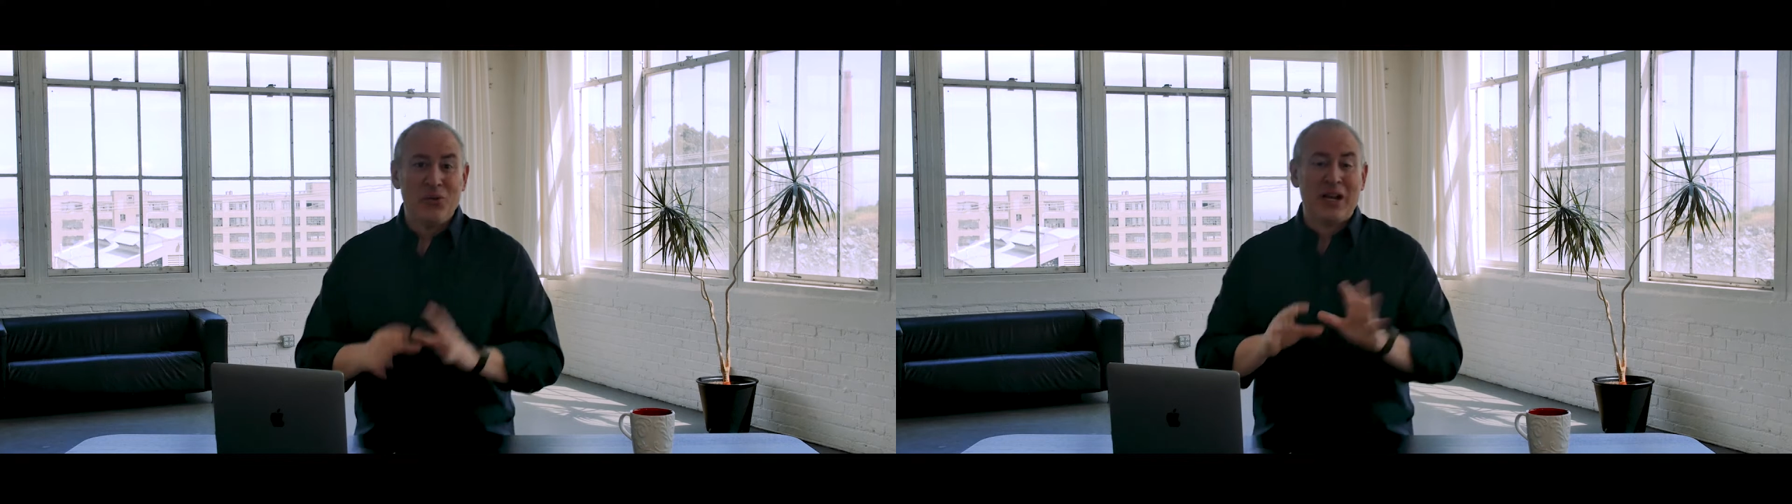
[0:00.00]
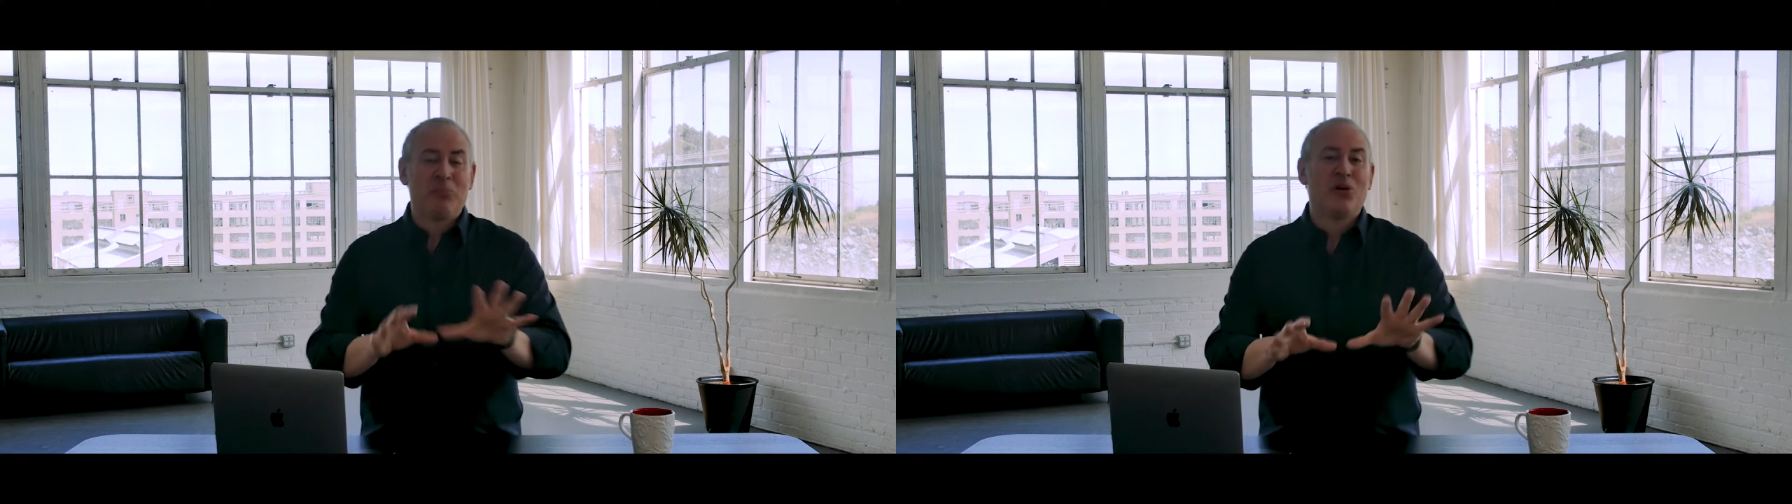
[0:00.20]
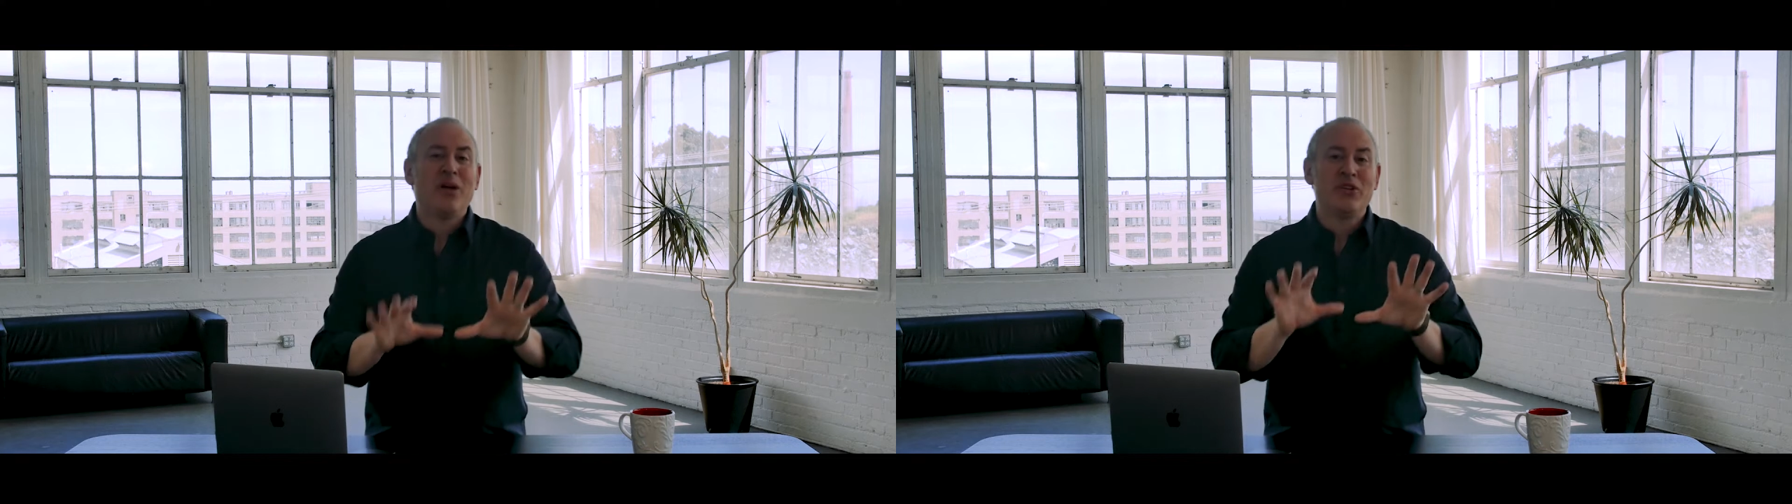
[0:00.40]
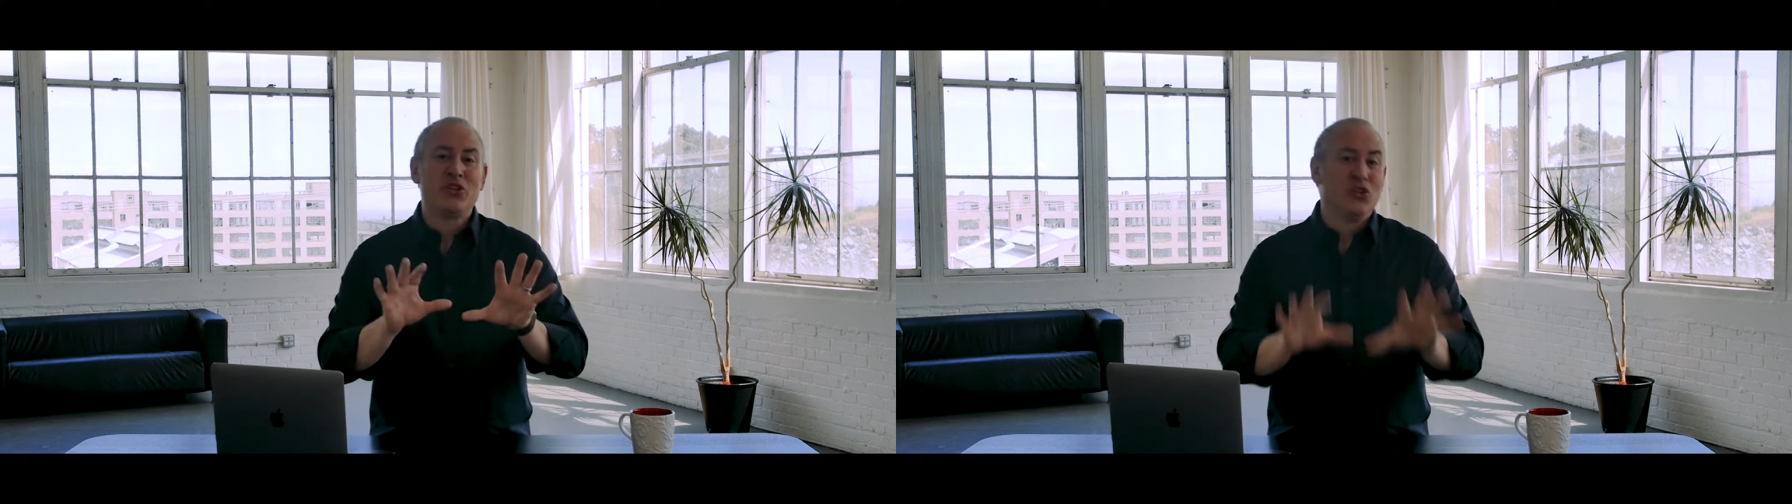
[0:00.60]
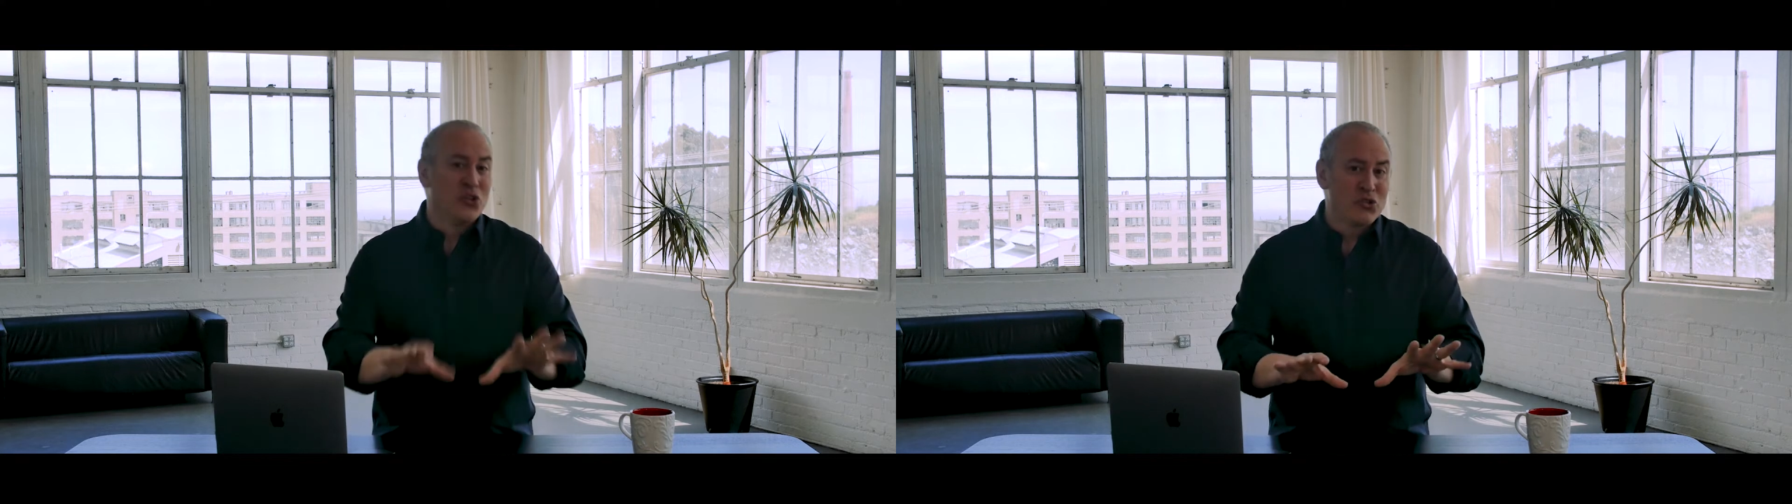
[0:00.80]
And I promise
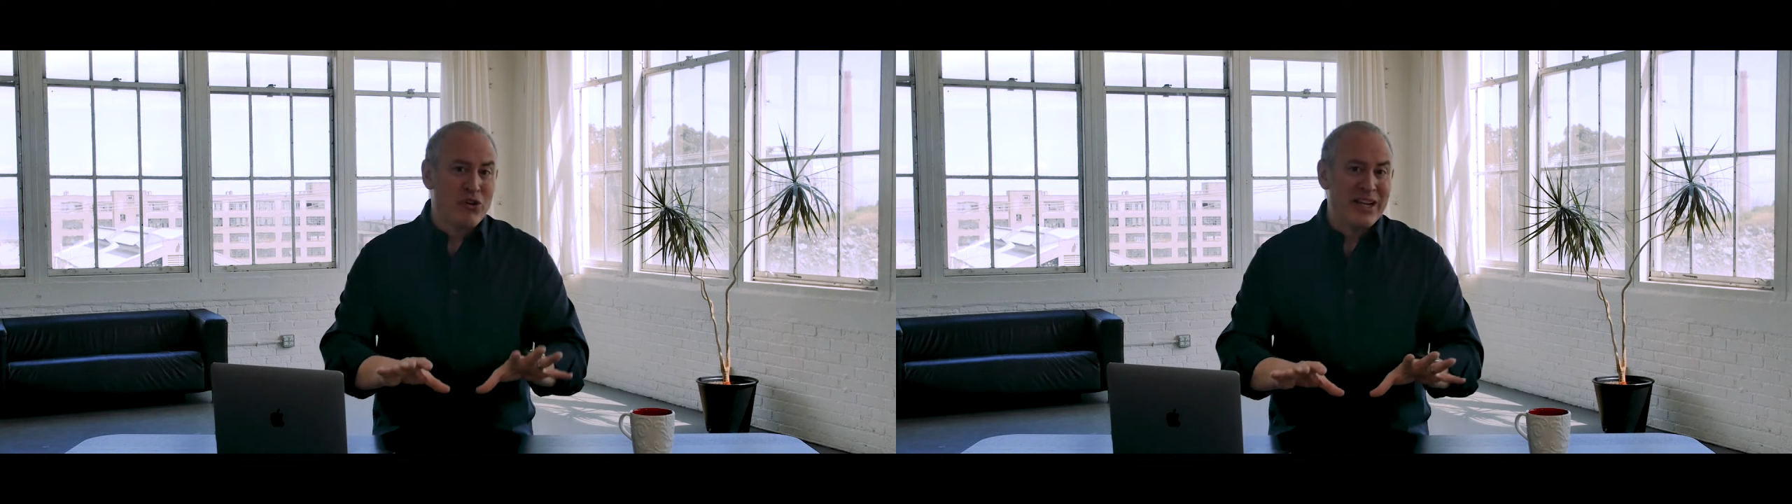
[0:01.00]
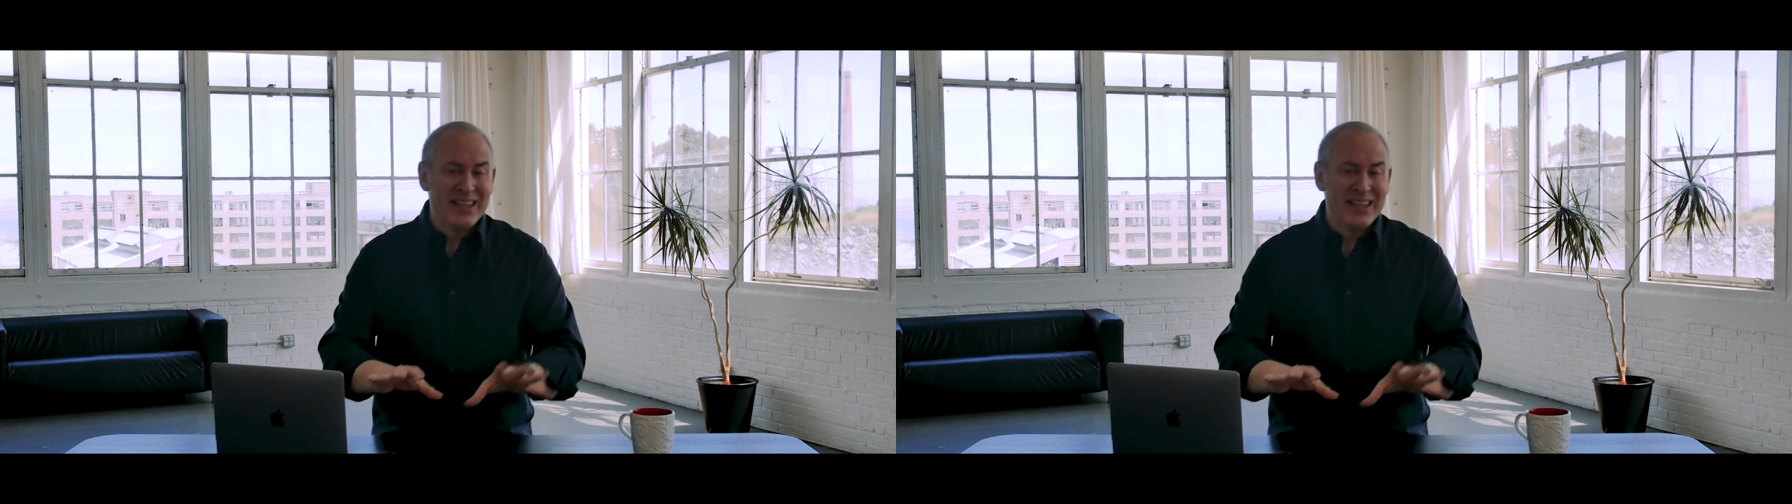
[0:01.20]
you'll dread it